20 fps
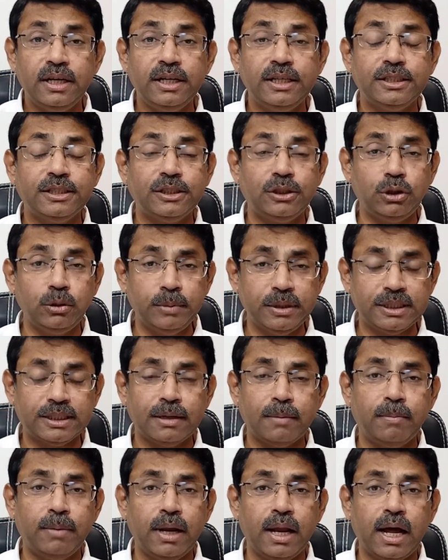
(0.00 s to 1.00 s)
is to be
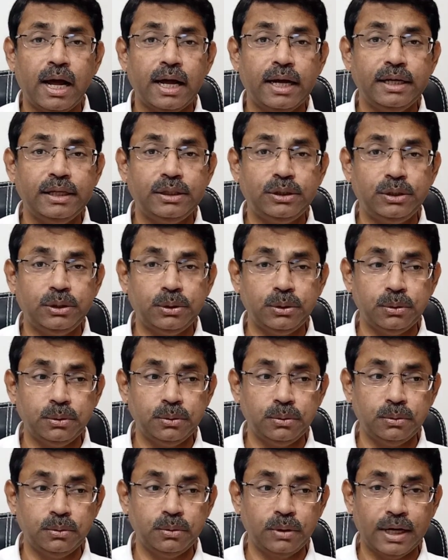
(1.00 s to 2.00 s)
supplied
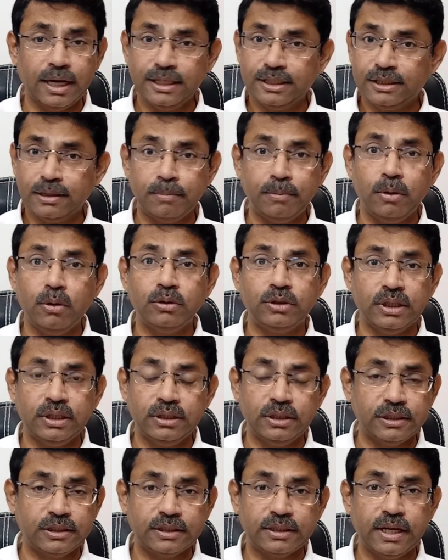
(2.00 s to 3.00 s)
to, I suppose
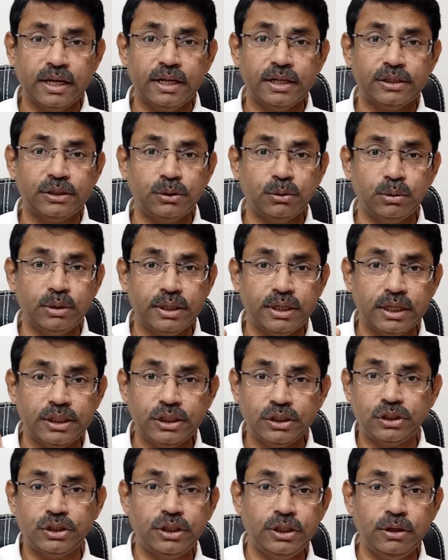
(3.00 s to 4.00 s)
in this case, to the
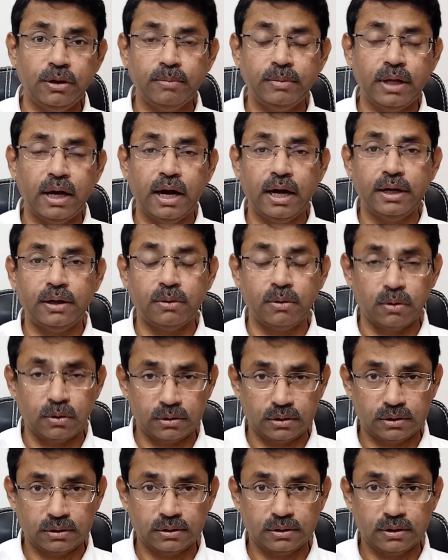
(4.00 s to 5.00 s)
registry of the High
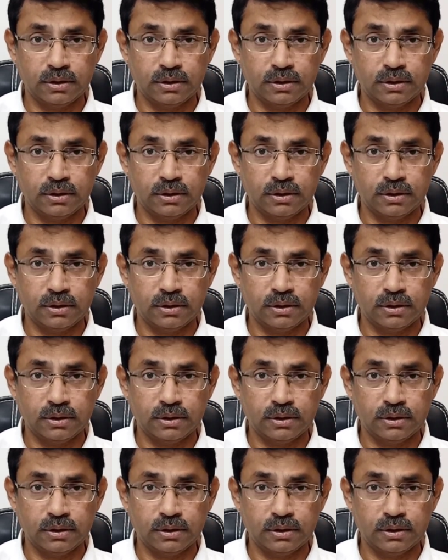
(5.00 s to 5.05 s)
Court